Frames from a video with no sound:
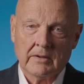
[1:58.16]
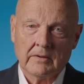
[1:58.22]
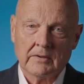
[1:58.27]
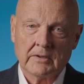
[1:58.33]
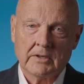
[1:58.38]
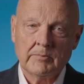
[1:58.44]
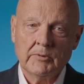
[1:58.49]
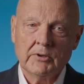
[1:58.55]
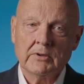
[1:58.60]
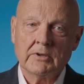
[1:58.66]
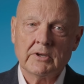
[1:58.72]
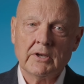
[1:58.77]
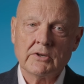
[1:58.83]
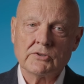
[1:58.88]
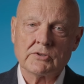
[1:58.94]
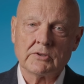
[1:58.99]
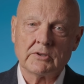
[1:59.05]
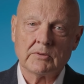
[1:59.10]
The
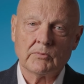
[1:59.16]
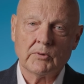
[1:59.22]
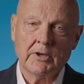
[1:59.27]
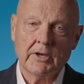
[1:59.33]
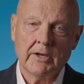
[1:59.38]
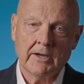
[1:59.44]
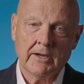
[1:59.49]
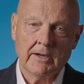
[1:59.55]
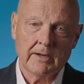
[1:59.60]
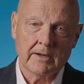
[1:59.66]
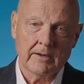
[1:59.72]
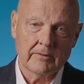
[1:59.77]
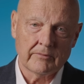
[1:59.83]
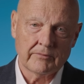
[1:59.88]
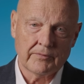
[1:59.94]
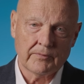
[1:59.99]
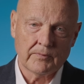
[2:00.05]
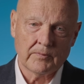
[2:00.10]
communication that we
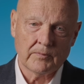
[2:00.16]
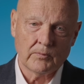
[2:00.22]
have